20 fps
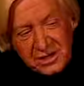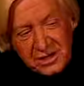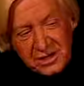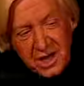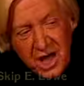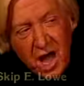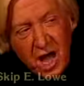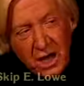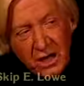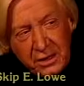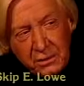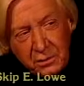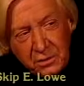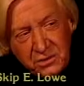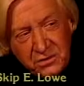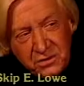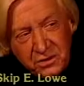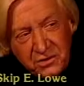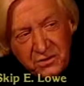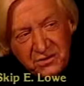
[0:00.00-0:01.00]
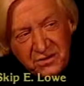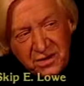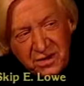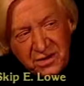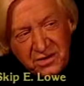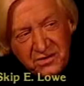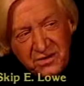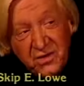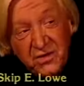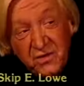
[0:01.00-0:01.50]
Hollywood those
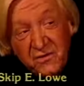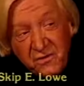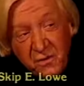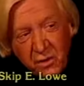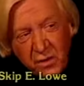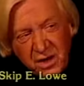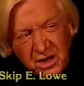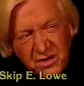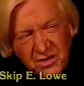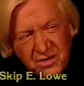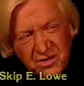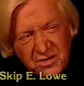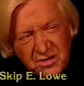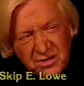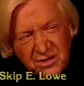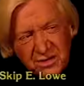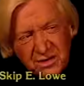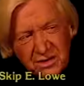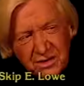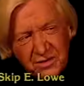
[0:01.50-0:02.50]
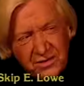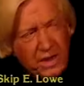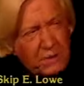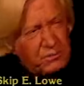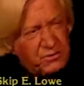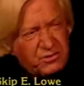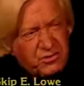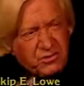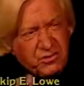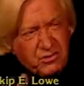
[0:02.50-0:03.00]
days, in the 40s, that
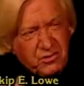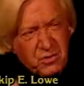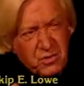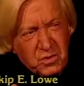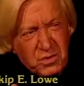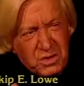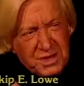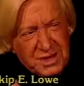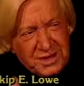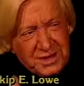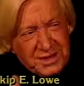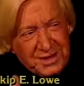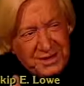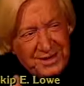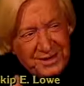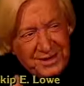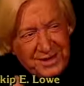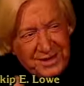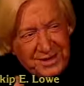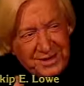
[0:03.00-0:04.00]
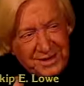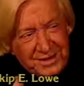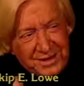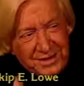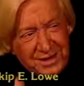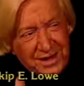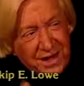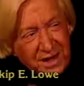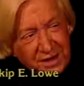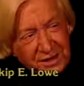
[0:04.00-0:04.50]
was truly
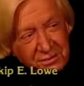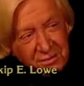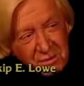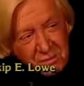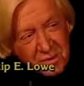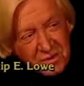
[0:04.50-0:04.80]
Hollywood, wasn't